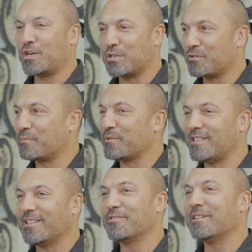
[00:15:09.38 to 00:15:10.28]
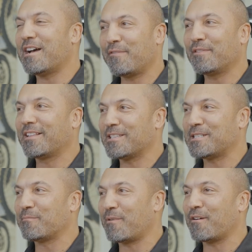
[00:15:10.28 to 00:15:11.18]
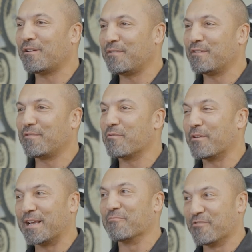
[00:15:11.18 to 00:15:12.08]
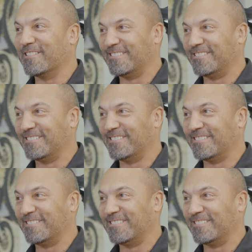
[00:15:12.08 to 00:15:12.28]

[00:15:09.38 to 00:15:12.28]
100%. So now I feel like this is the part of the interview where we're getting